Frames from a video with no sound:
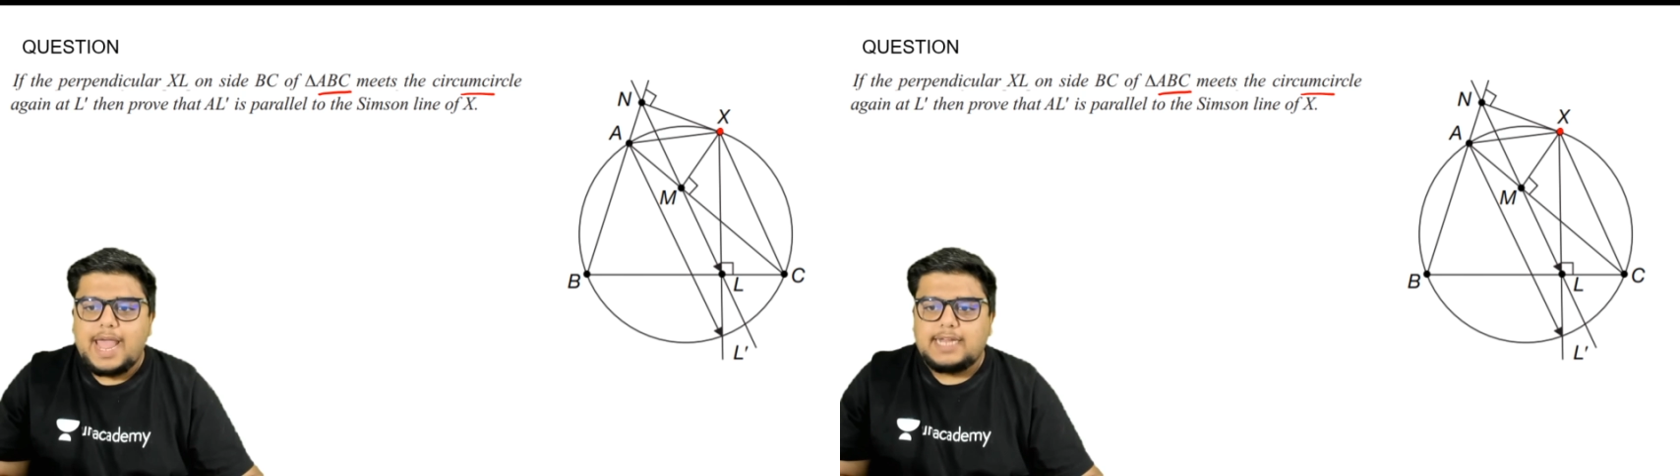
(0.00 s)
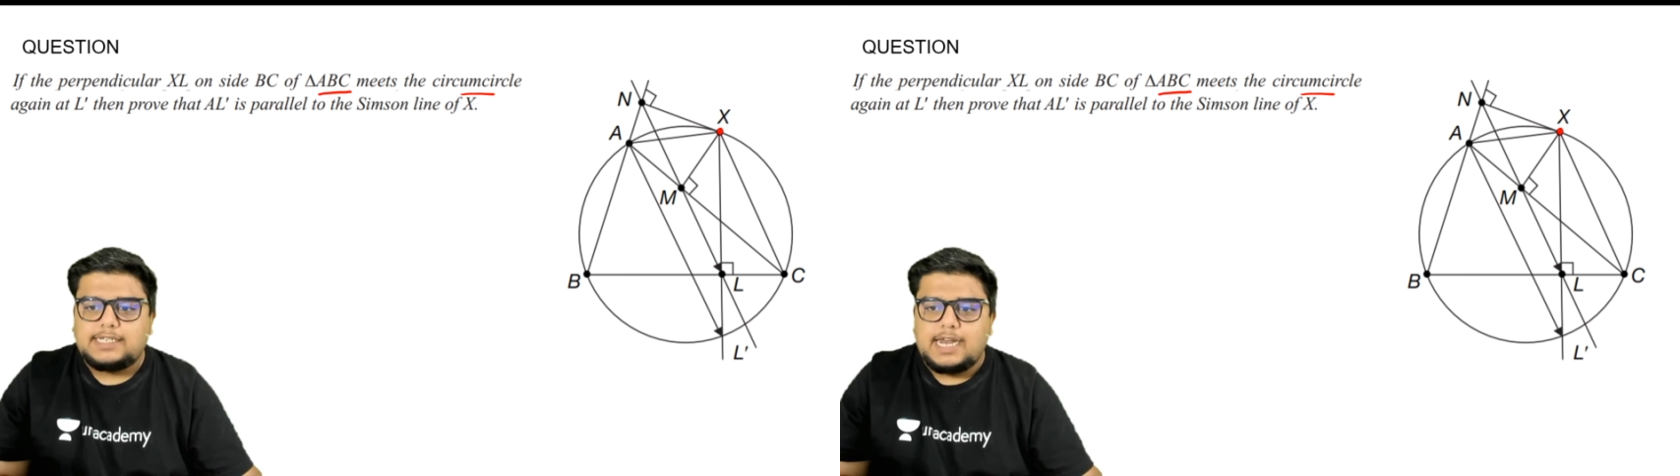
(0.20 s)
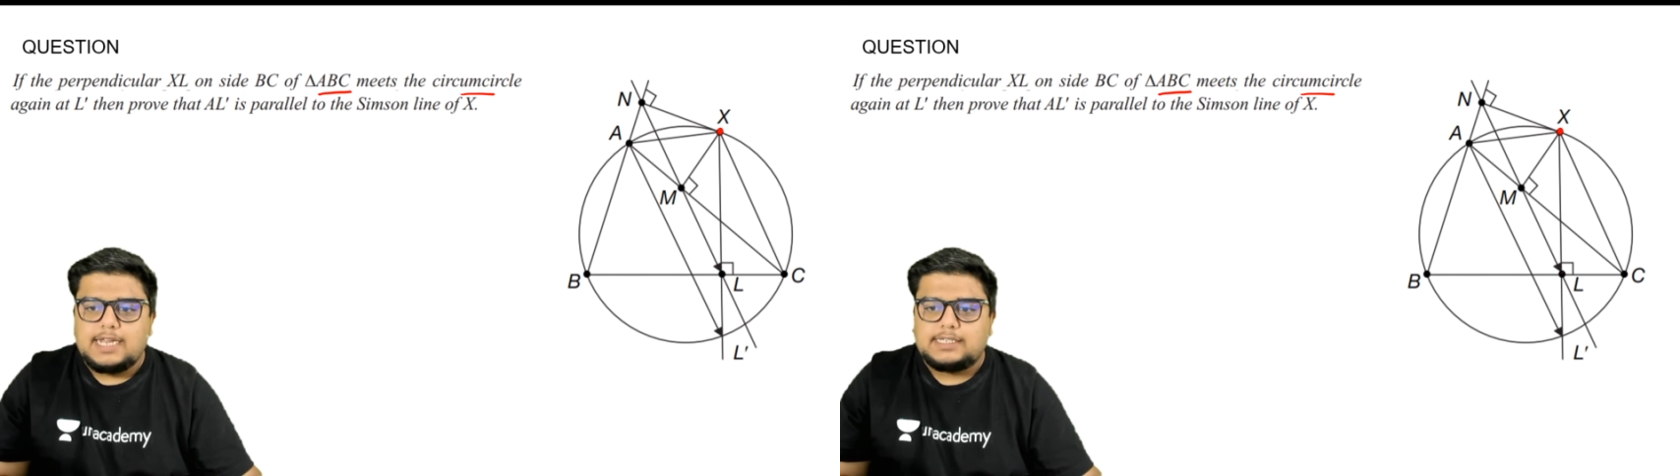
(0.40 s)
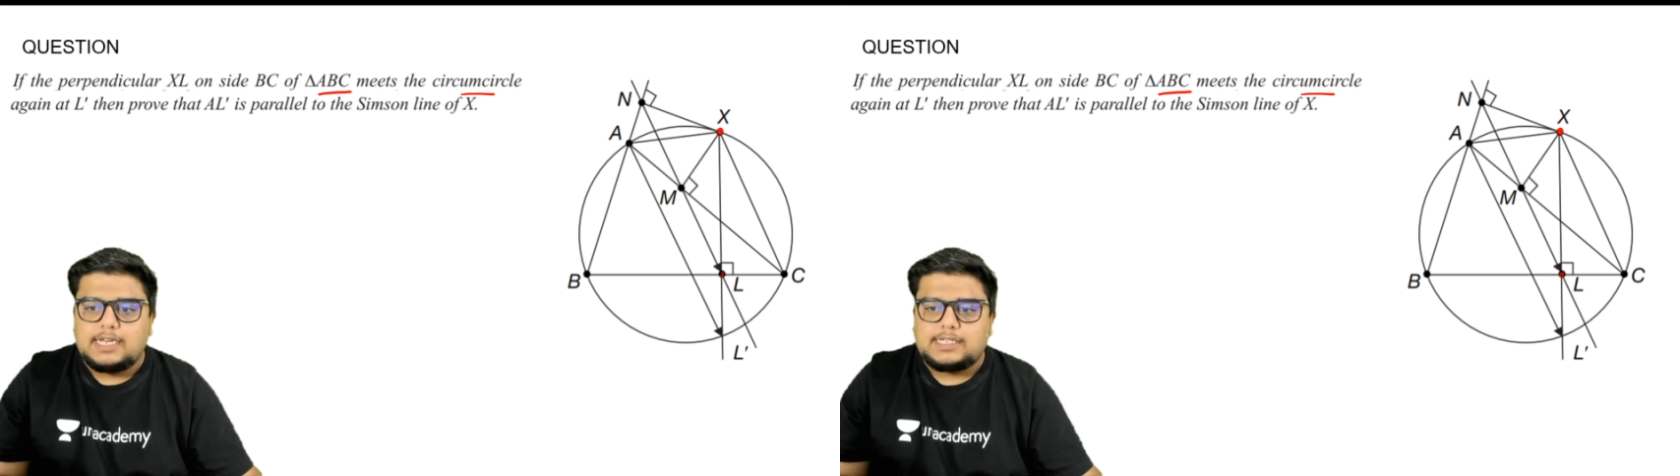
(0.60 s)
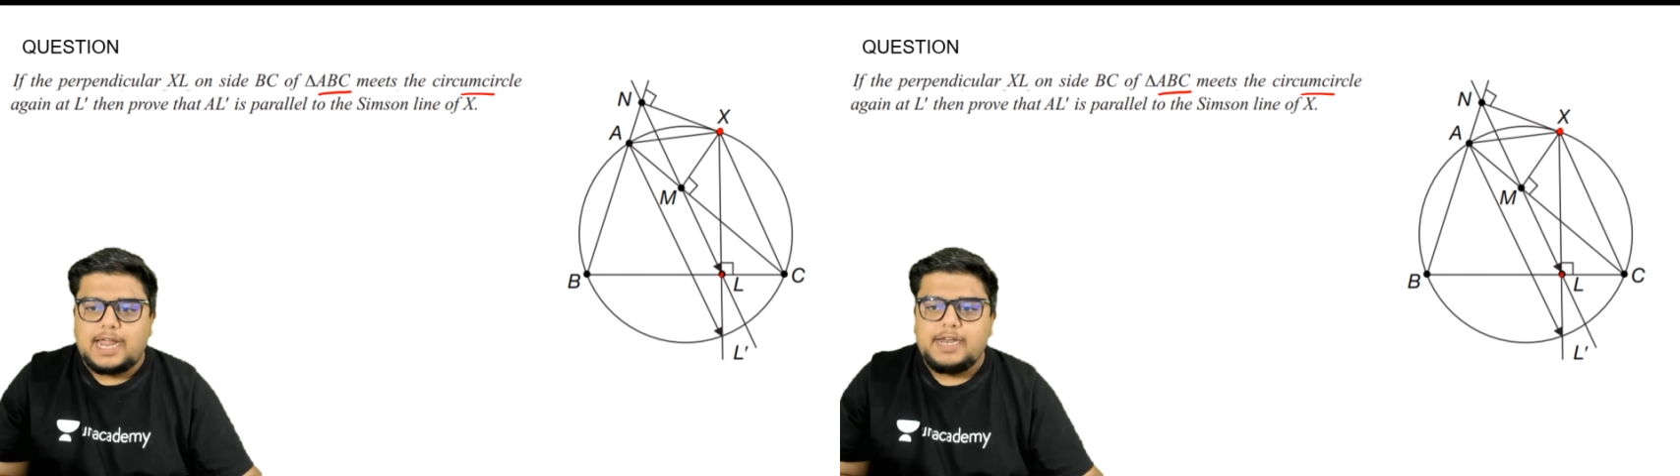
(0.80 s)
XL is
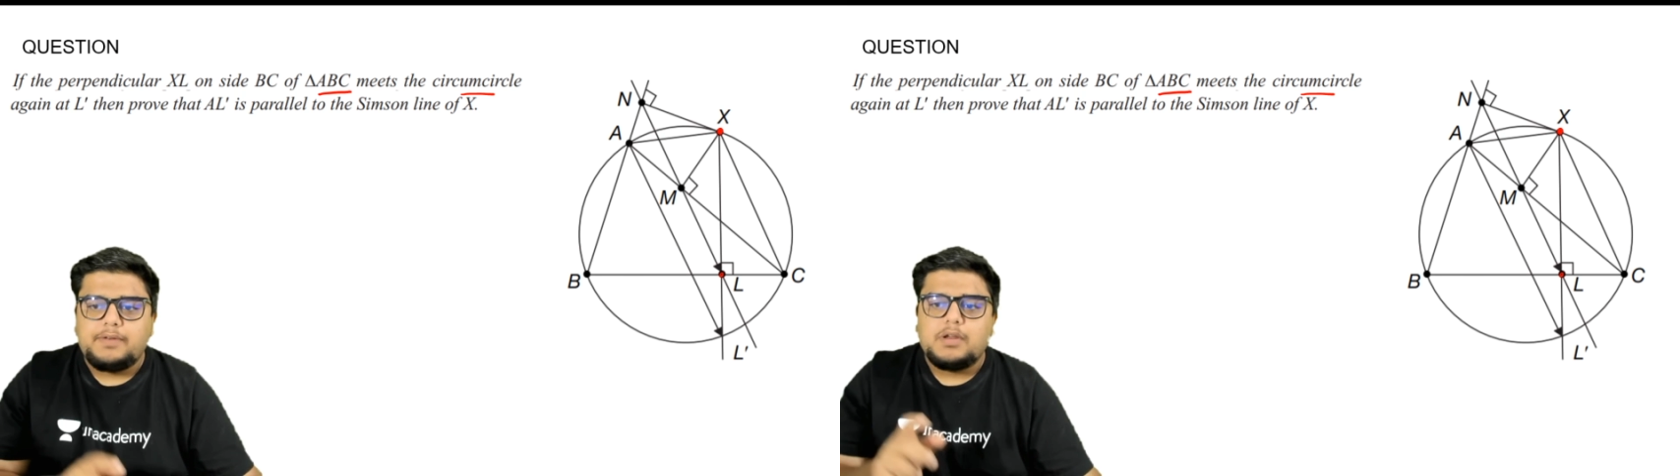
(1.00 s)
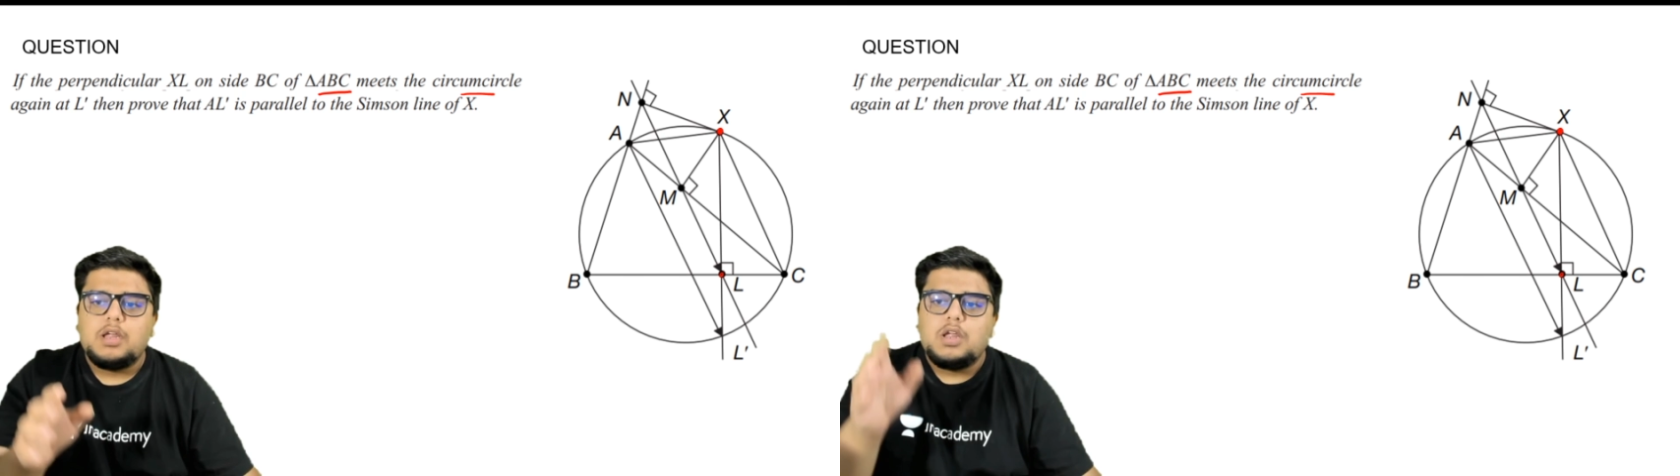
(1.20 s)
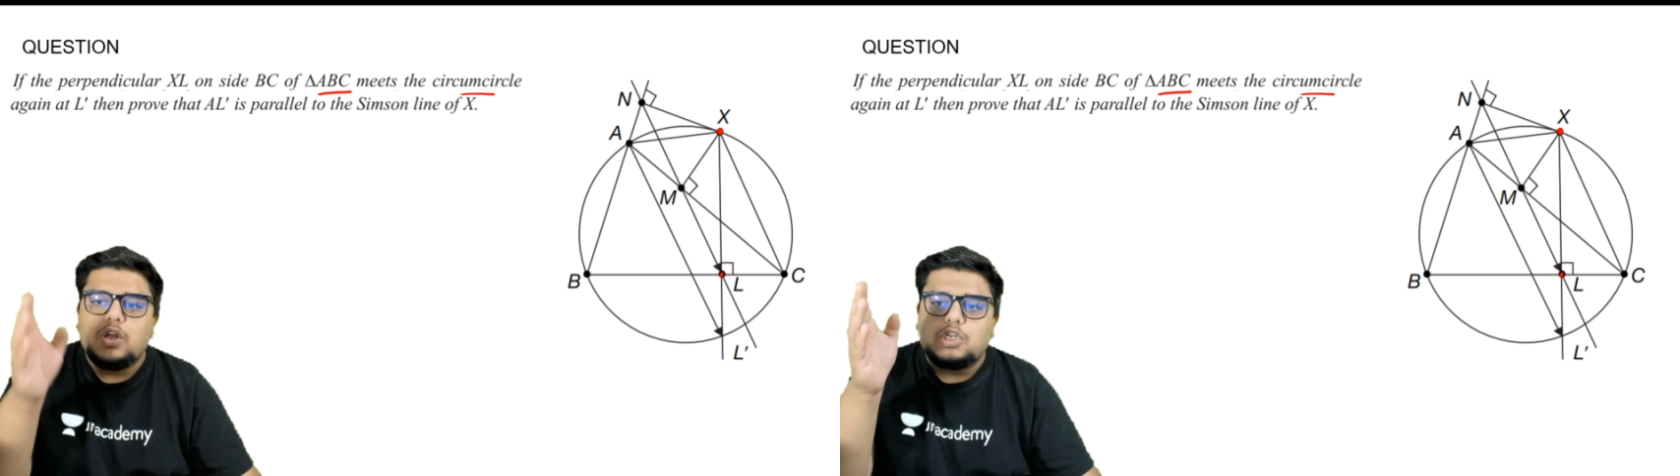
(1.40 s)
this line.